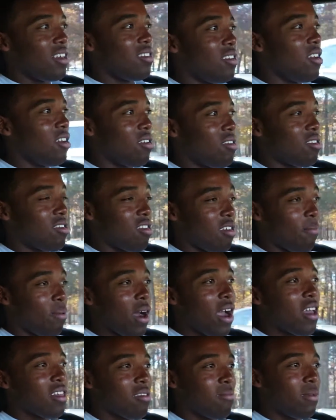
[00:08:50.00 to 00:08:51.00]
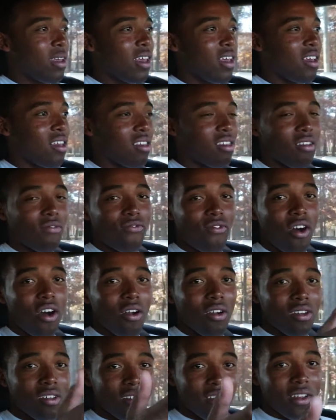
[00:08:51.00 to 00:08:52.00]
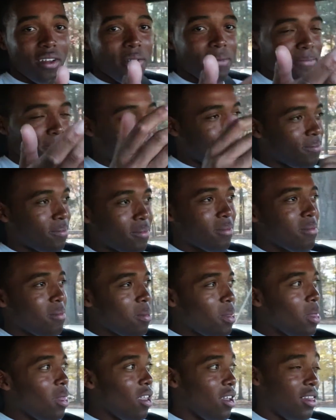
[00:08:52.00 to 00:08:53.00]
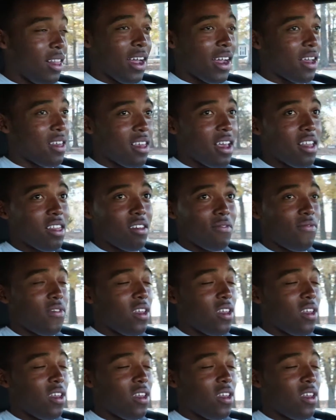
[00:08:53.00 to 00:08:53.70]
you know, it surprised me as far as like I said, the